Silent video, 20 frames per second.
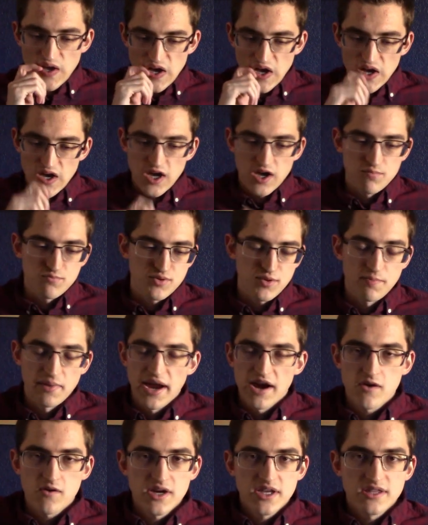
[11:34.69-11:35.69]

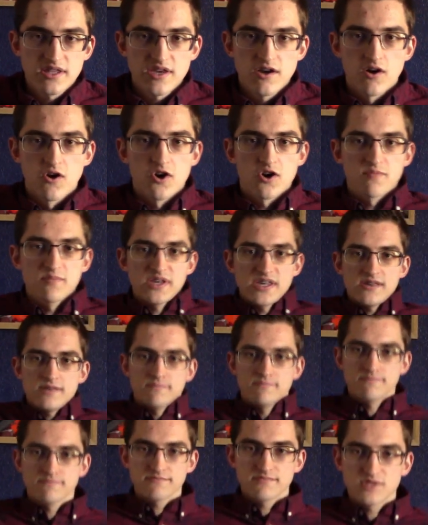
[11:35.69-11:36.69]
preparing the
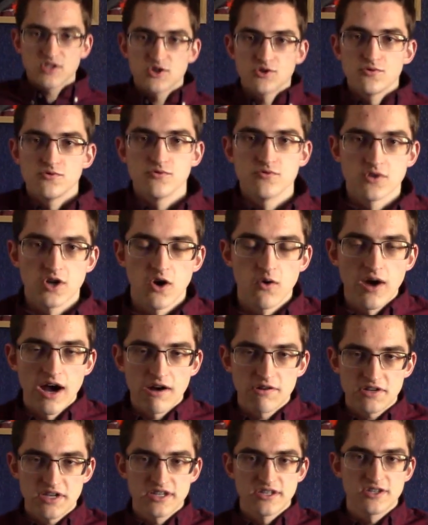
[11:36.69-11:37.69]
army to go
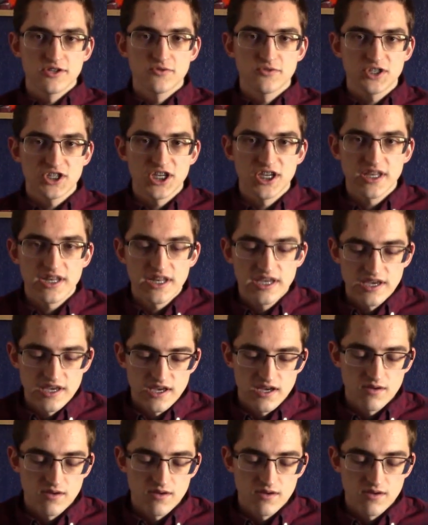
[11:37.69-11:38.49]
out and do shit,